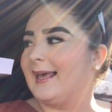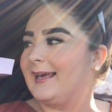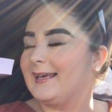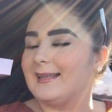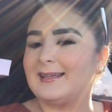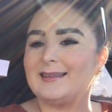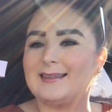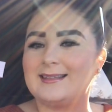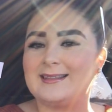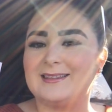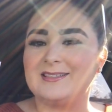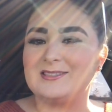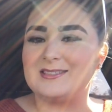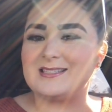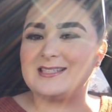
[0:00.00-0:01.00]
yeah,
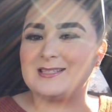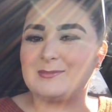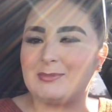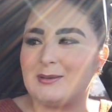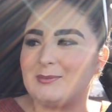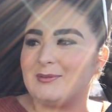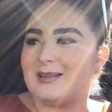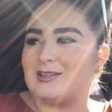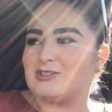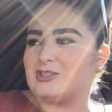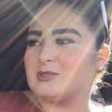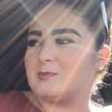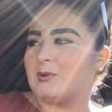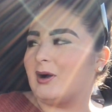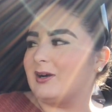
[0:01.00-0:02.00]
there's these people that
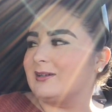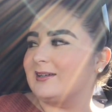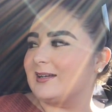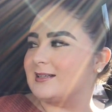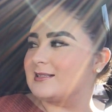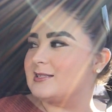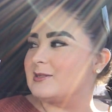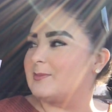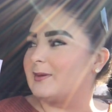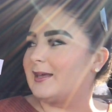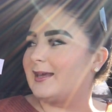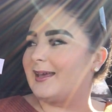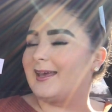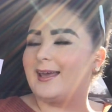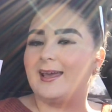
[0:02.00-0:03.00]
just parked next to
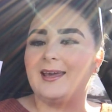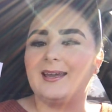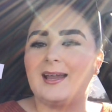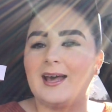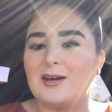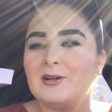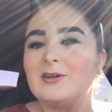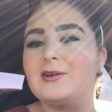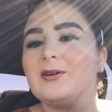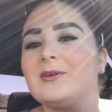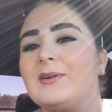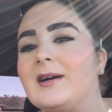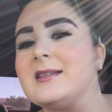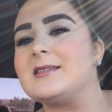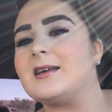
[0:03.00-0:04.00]
me, and I don't
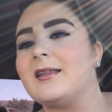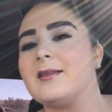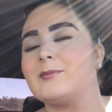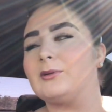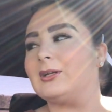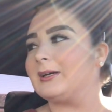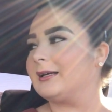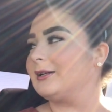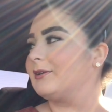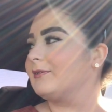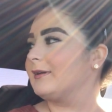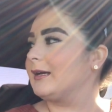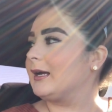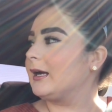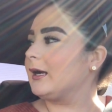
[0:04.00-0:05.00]
know, I saw them looking over
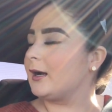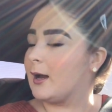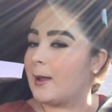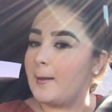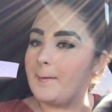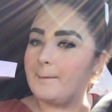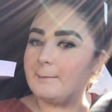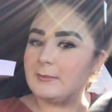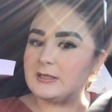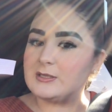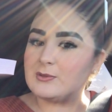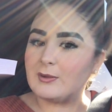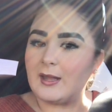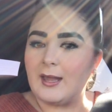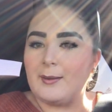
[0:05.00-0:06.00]
here, but
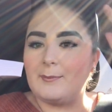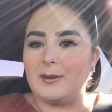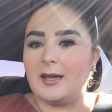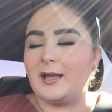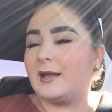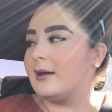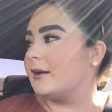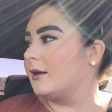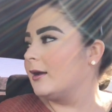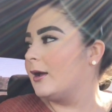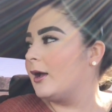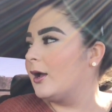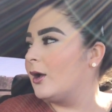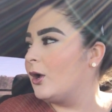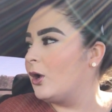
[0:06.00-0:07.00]
it's okay, my
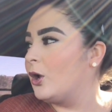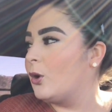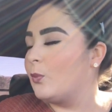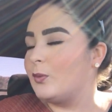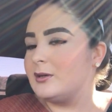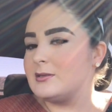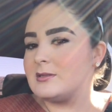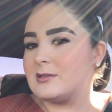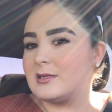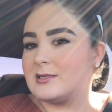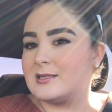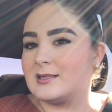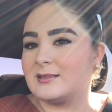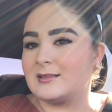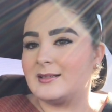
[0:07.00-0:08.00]
windows are
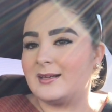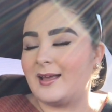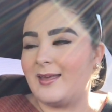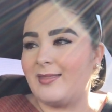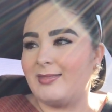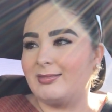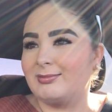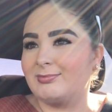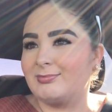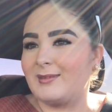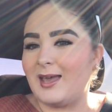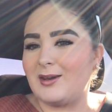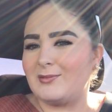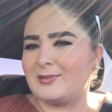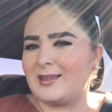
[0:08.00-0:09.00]
tinted and
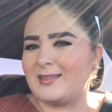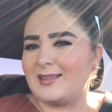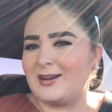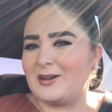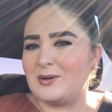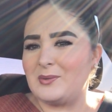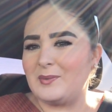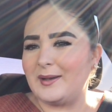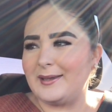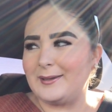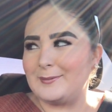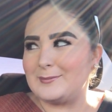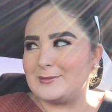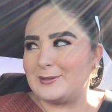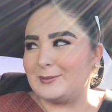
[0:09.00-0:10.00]
I don't think they know who I
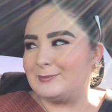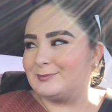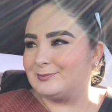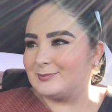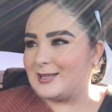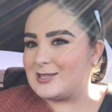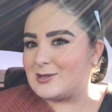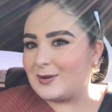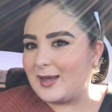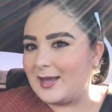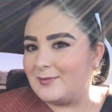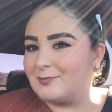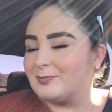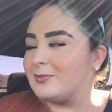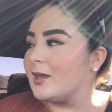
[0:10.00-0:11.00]
am, so it's
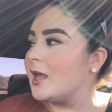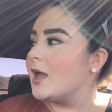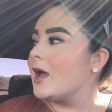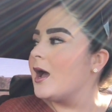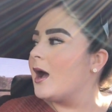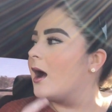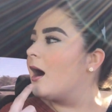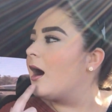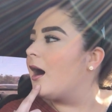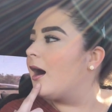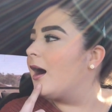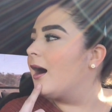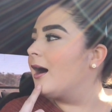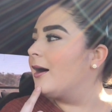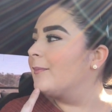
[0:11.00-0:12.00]
okay.
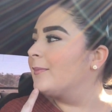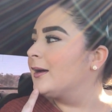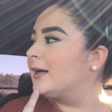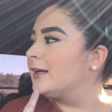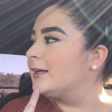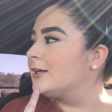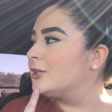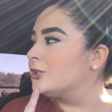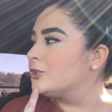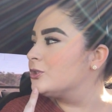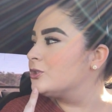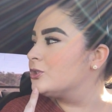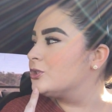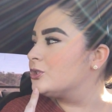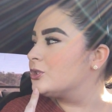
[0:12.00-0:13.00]
Um
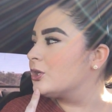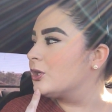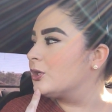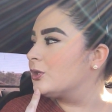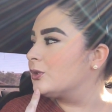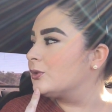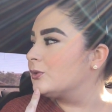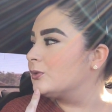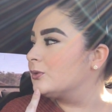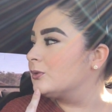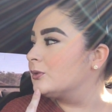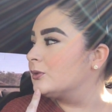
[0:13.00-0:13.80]
so